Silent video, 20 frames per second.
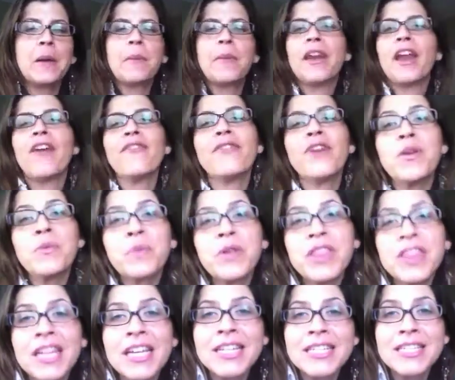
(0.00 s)
But have fun
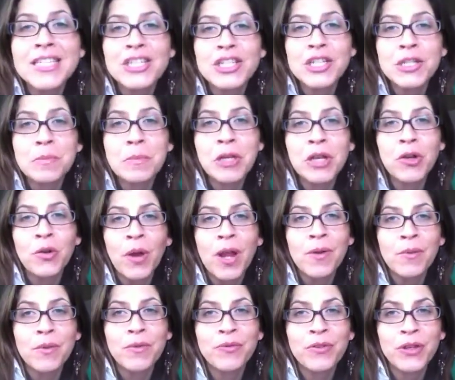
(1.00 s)
with this. It should be a
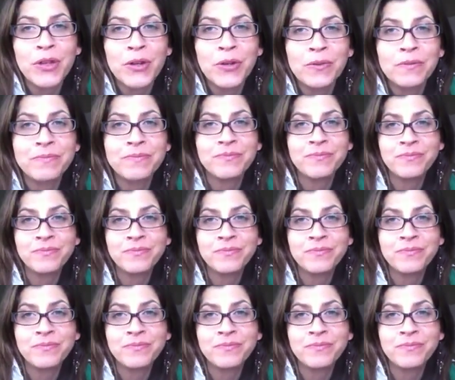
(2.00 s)
great review.